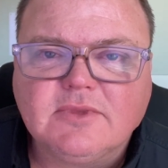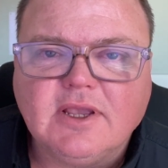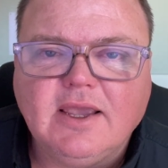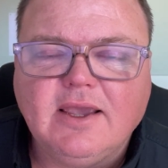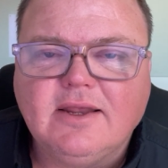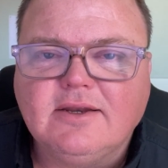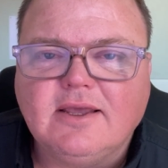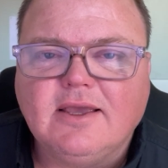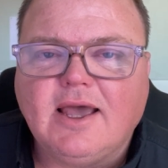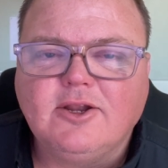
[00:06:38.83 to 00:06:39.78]
And
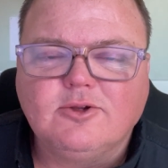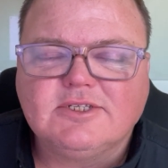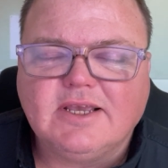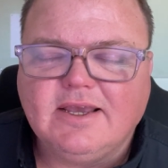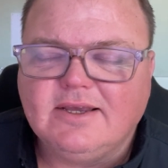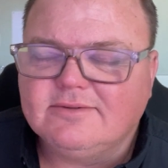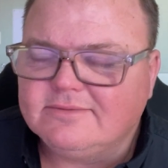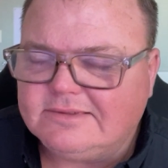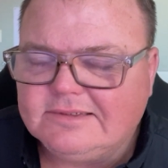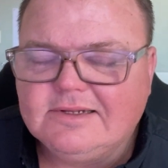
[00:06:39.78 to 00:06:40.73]
I don't say,
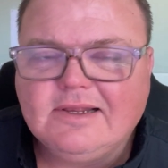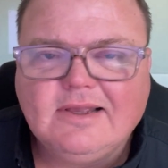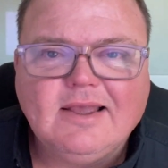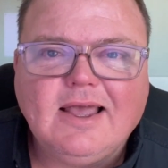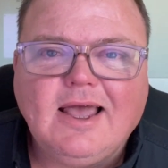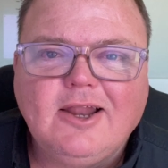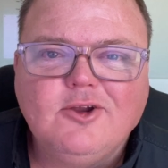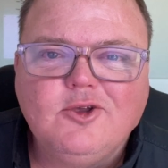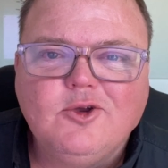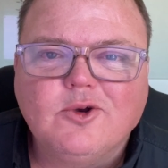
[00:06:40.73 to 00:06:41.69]
"I
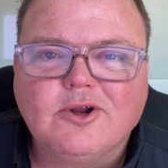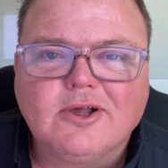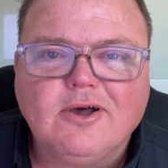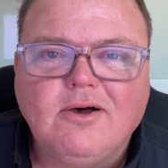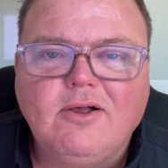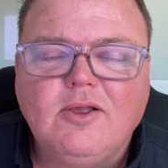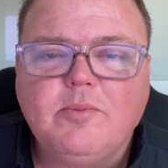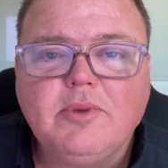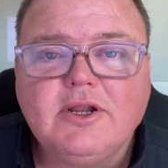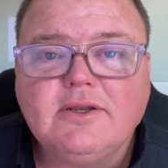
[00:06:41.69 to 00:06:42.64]
knew you were going to call,"
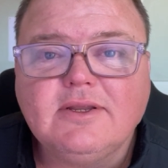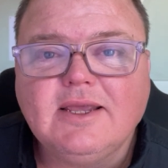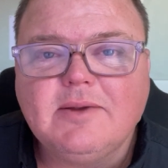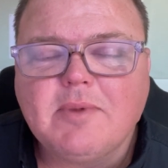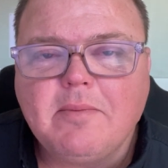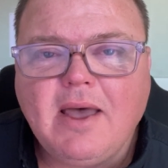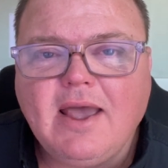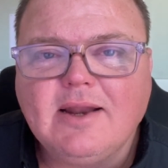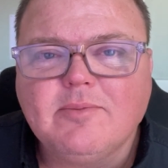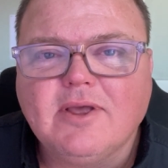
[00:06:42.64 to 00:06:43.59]
but in my
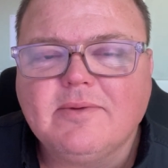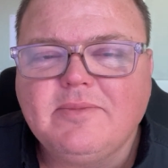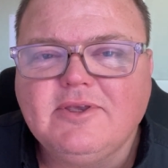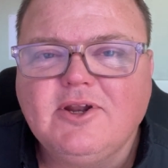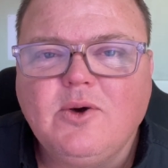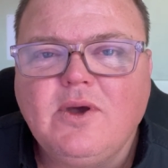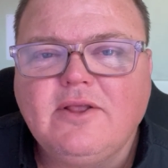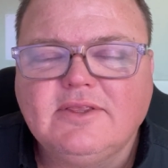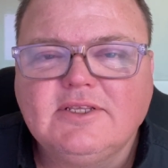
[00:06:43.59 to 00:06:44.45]
mind, I'm like, you know what?